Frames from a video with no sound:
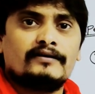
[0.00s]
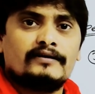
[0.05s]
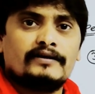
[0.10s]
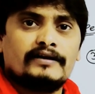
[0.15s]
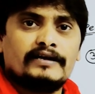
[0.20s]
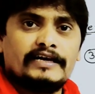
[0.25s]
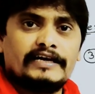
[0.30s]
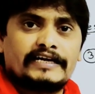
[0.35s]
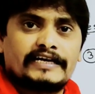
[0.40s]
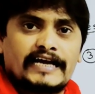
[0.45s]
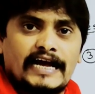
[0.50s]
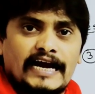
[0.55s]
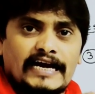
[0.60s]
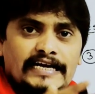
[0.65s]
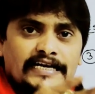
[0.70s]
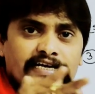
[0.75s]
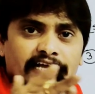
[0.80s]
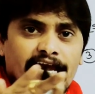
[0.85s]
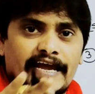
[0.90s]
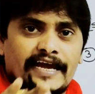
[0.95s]
it
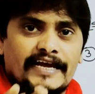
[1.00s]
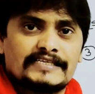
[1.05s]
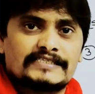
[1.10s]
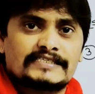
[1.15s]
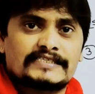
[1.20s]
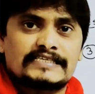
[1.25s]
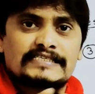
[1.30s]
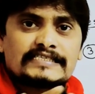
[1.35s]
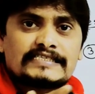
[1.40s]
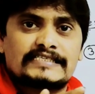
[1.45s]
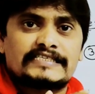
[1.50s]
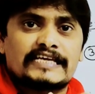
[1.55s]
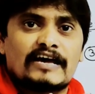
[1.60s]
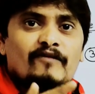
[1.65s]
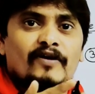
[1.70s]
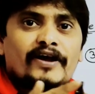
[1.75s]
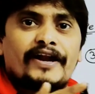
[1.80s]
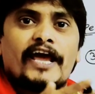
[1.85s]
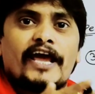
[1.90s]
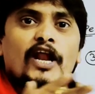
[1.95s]
contains
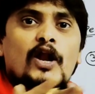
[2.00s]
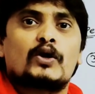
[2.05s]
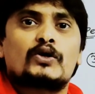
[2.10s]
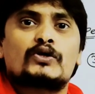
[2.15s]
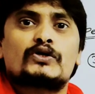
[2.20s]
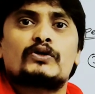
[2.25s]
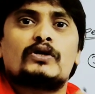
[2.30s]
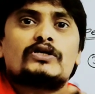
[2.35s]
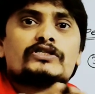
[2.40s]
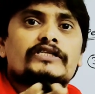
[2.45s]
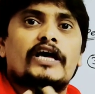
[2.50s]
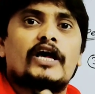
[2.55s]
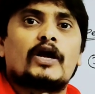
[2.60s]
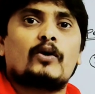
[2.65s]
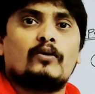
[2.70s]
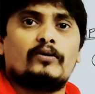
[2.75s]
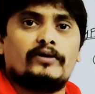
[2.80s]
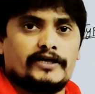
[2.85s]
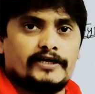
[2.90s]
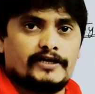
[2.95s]
7 electrons
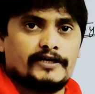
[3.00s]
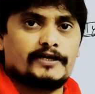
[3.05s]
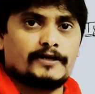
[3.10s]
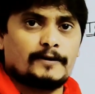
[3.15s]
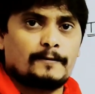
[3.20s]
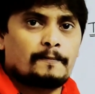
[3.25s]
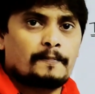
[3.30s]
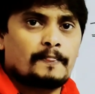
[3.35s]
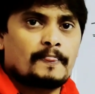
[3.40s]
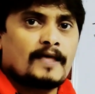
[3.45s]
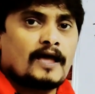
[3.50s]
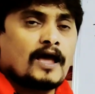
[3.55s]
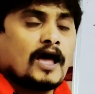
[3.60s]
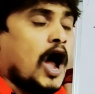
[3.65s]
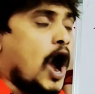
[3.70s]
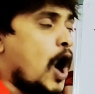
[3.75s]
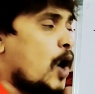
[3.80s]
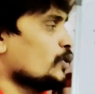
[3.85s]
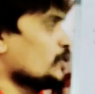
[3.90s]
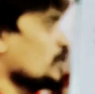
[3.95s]
around.
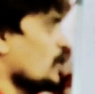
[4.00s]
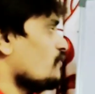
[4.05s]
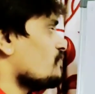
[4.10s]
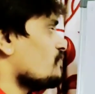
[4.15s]
Out of